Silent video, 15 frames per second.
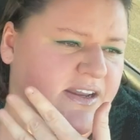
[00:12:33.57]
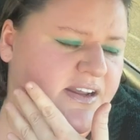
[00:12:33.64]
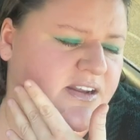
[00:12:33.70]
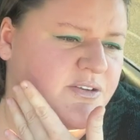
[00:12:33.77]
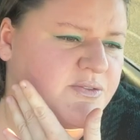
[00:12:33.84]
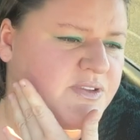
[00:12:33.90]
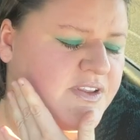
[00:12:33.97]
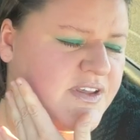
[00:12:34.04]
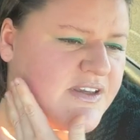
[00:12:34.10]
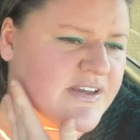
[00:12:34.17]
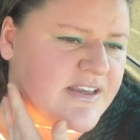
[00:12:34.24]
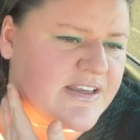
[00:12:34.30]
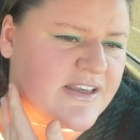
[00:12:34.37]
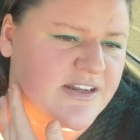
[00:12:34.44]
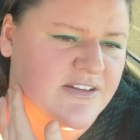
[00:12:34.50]
I don't think I
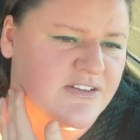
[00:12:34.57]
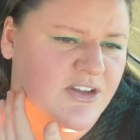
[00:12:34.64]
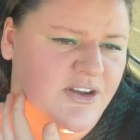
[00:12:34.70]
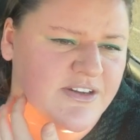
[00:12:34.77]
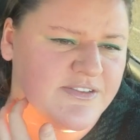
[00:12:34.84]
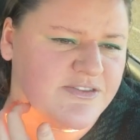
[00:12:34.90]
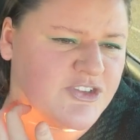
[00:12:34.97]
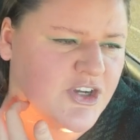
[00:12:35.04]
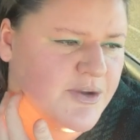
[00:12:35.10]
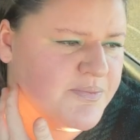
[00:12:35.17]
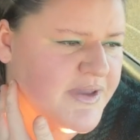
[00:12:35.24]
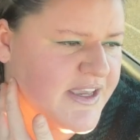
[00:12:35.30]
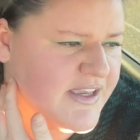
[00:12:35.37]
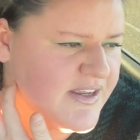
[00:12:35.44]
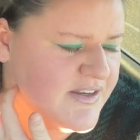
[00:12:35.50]
get a lot of jaw
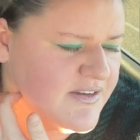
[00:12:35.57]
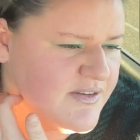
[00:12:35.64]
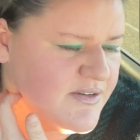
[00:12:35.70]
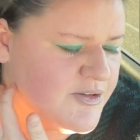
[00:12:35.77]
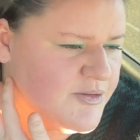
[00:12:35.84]
pain.